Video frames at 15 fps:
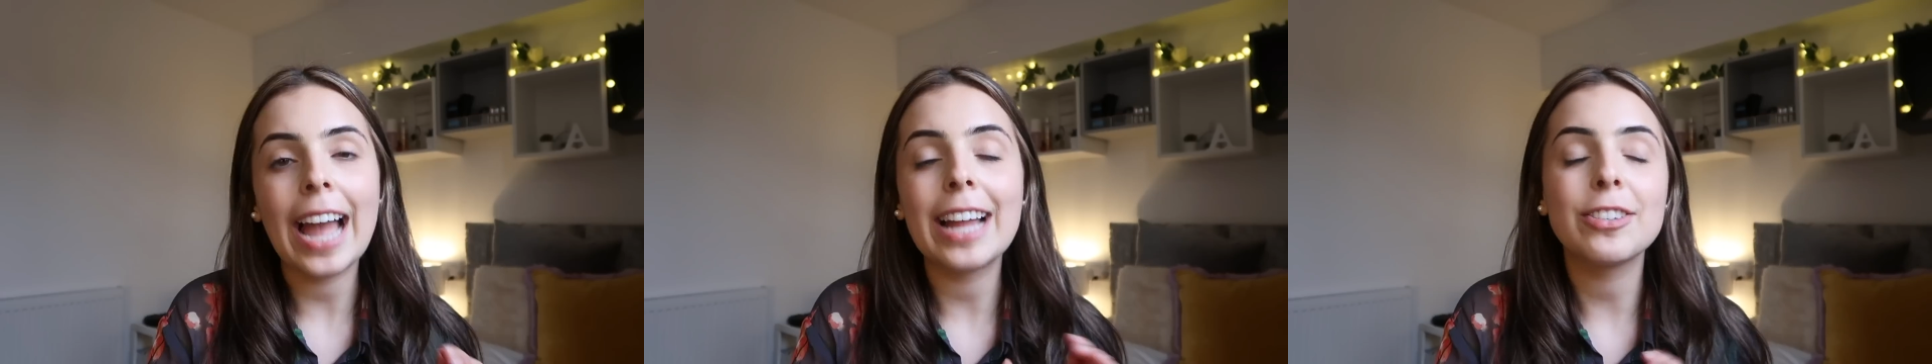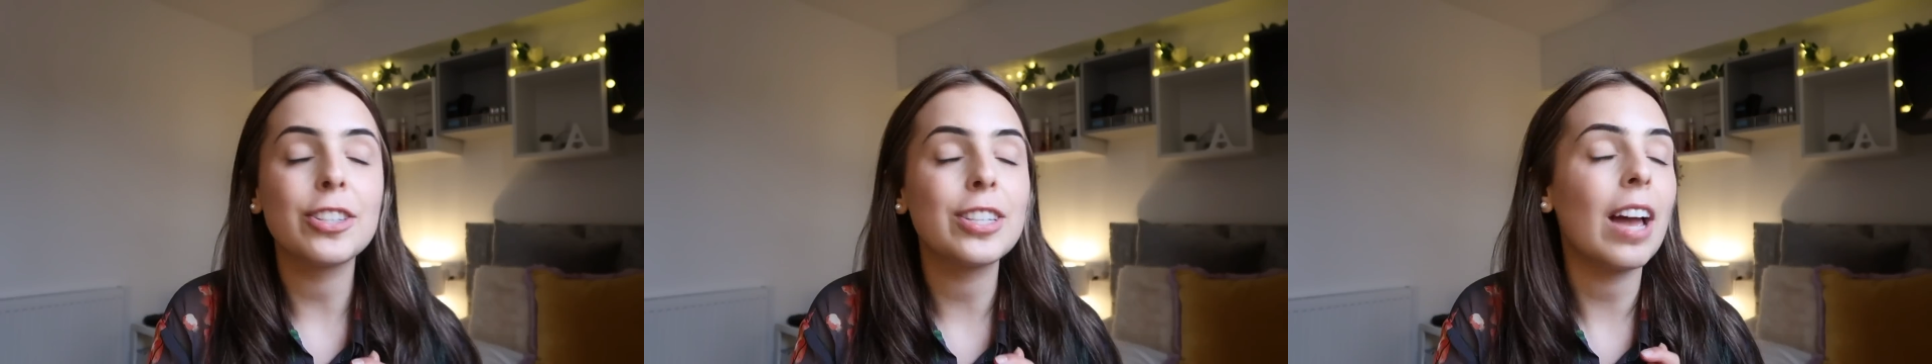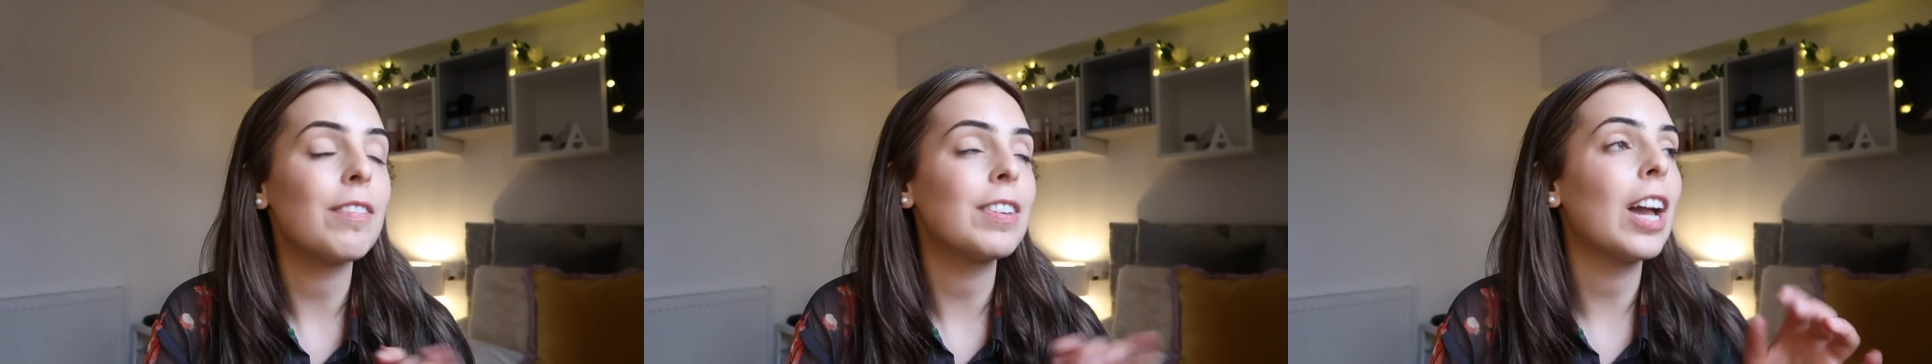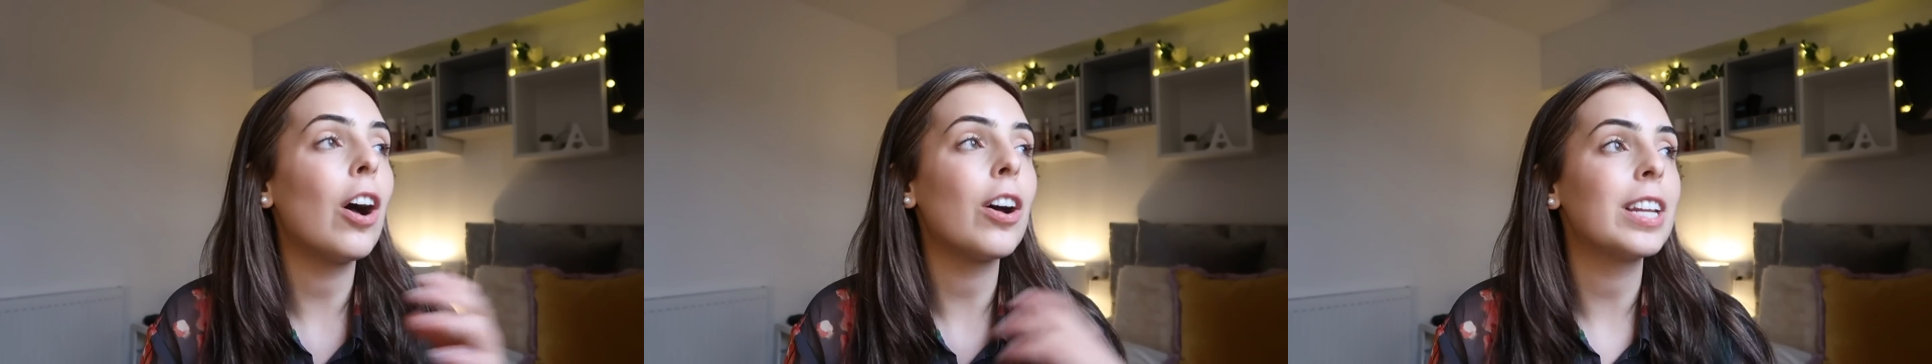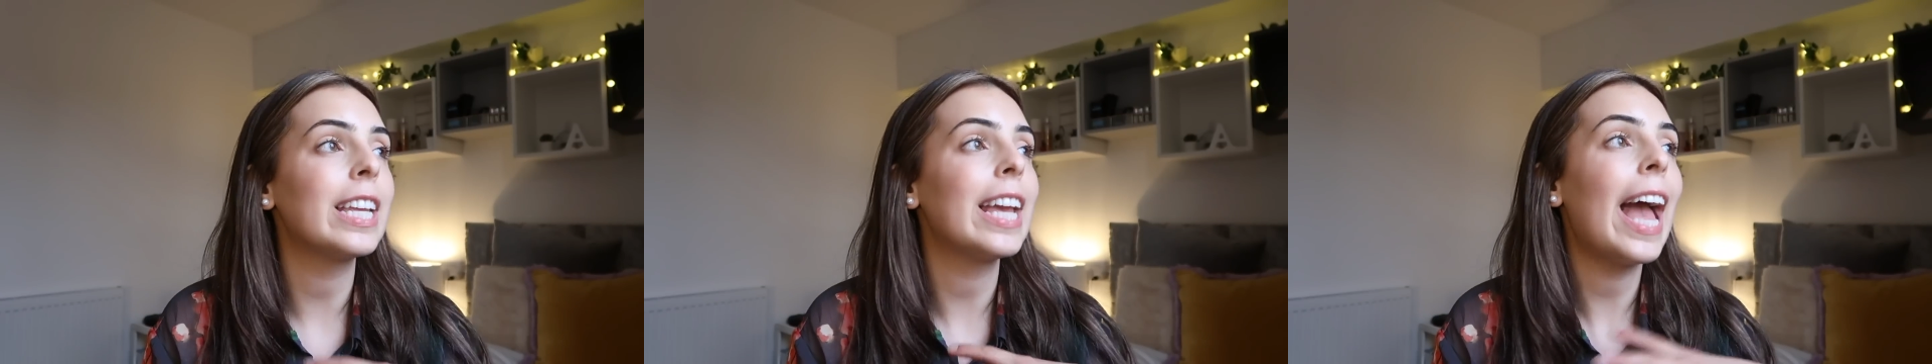and just having
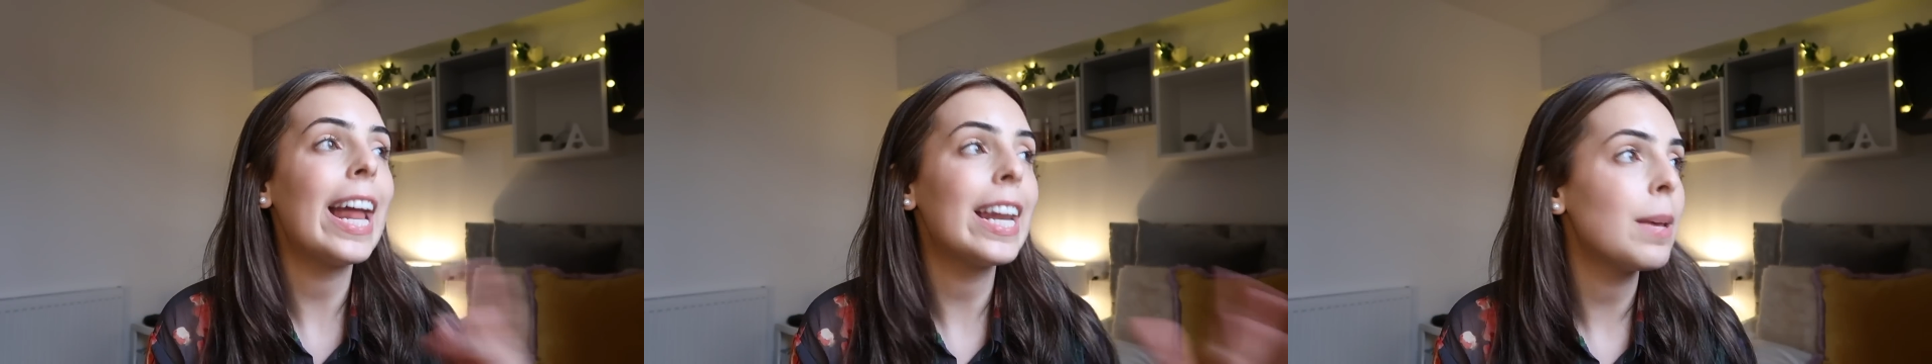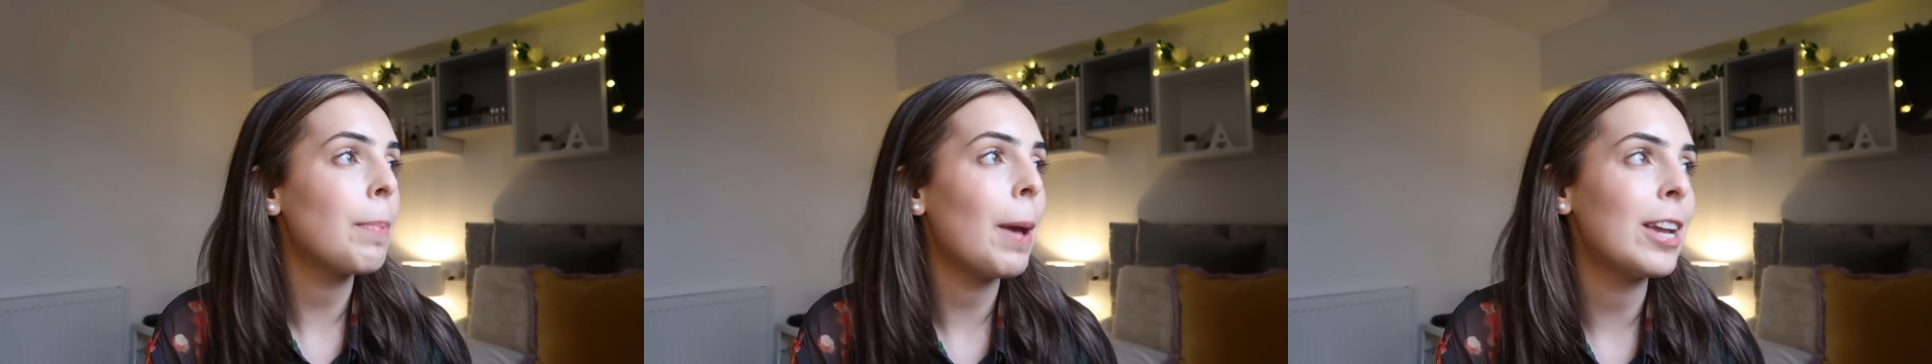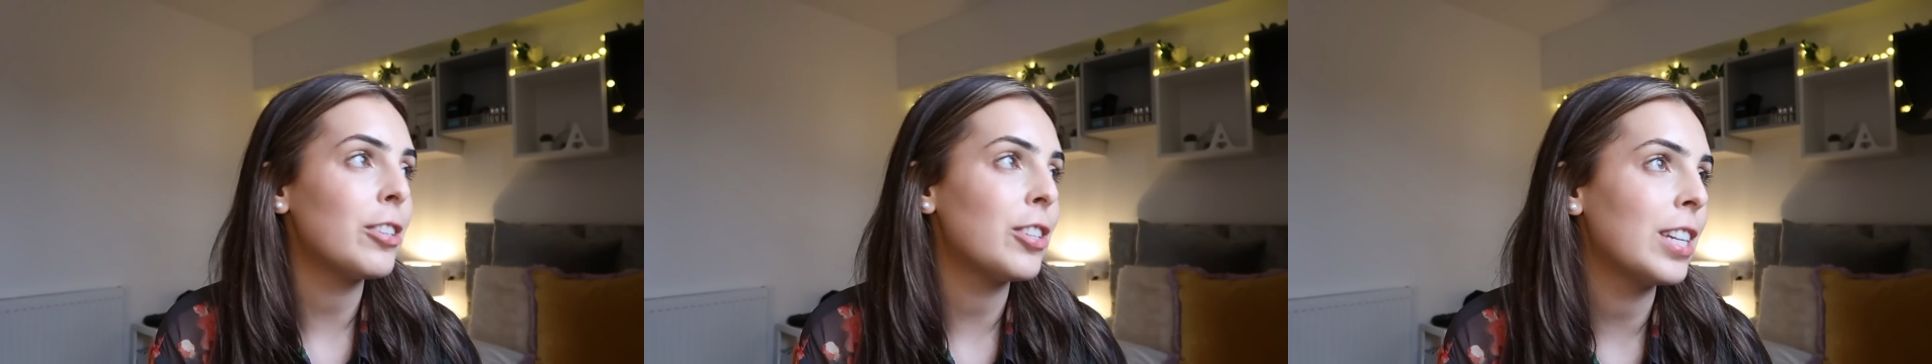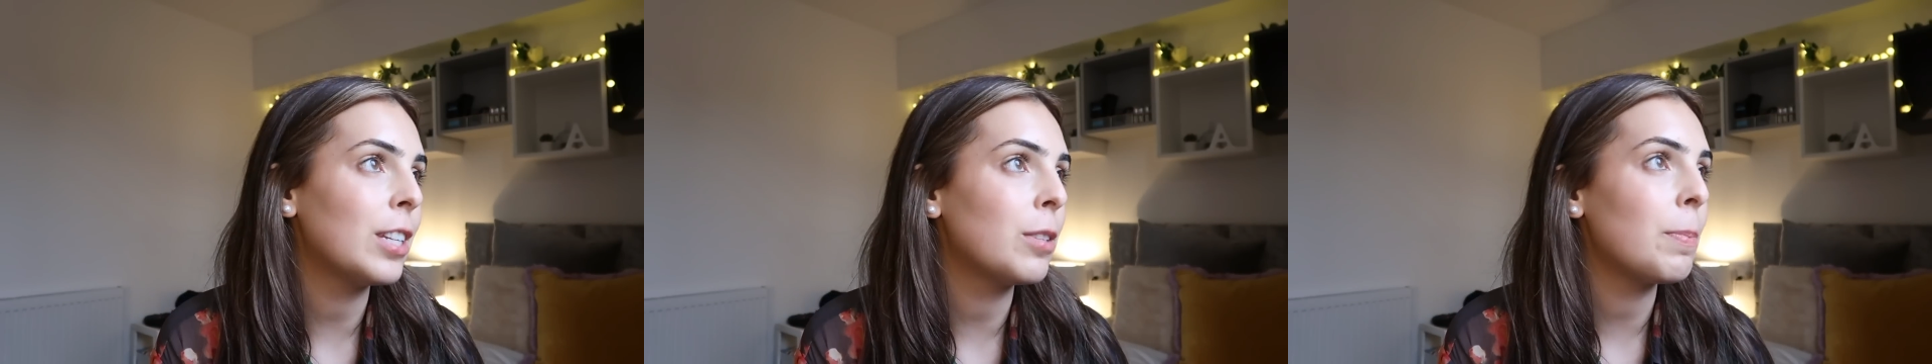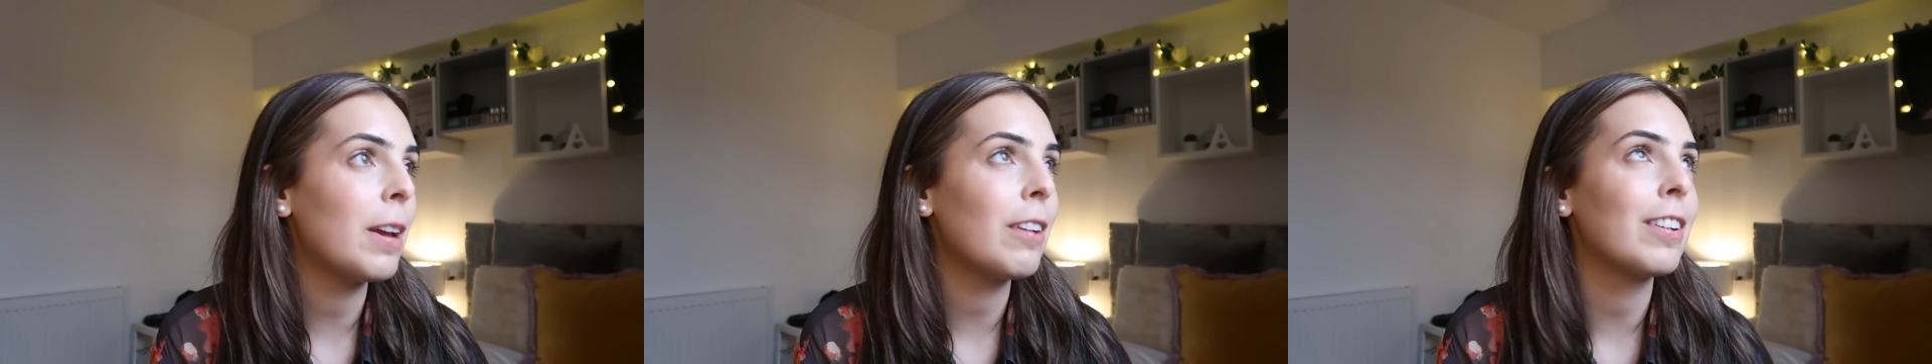hardly any patient
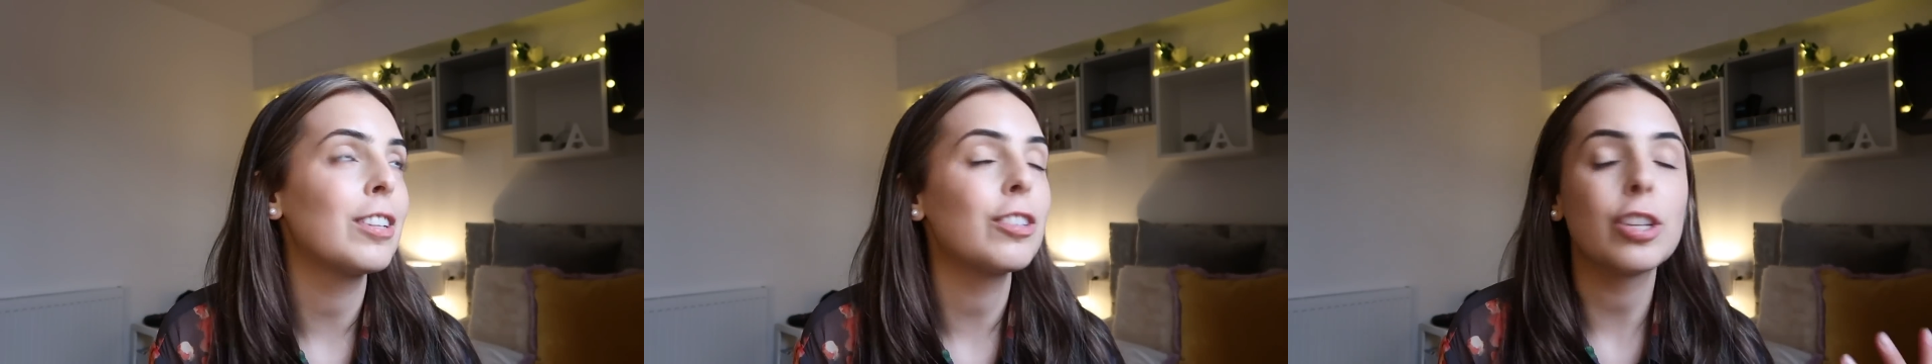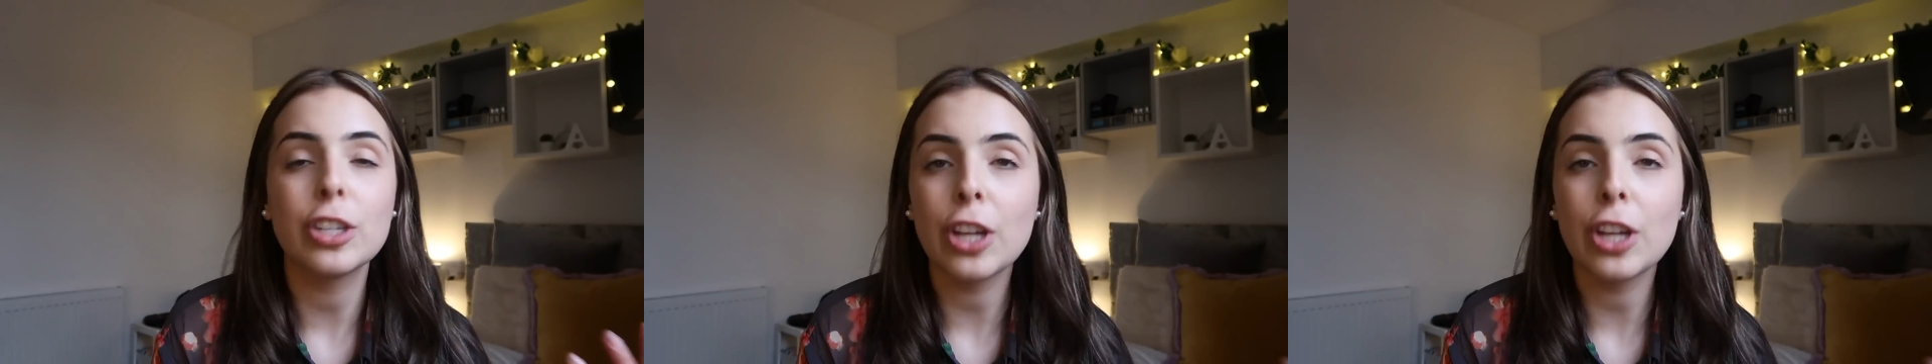experience,